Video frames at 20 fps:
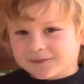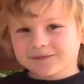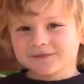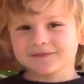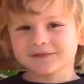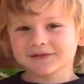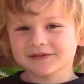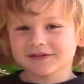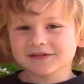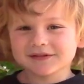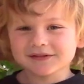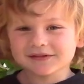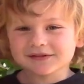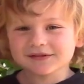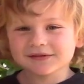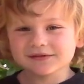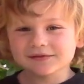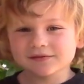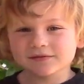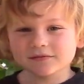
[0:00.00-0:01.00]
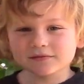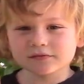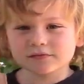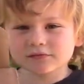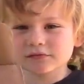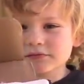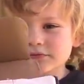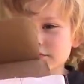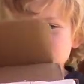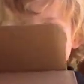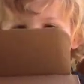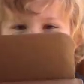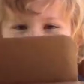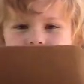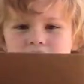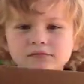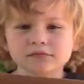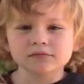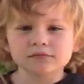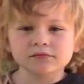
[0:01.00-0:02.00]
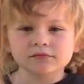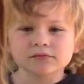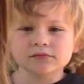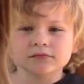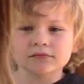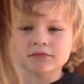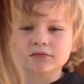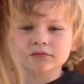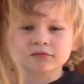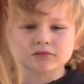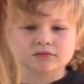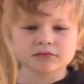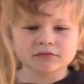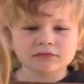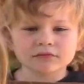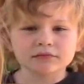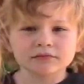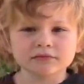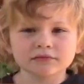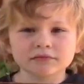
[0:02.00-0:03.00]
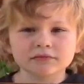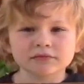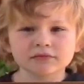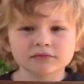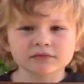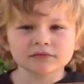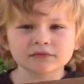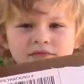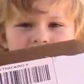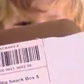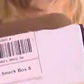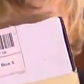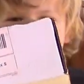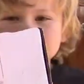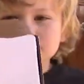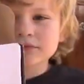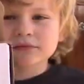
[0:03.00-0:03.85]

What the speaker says: The person shown says nothing.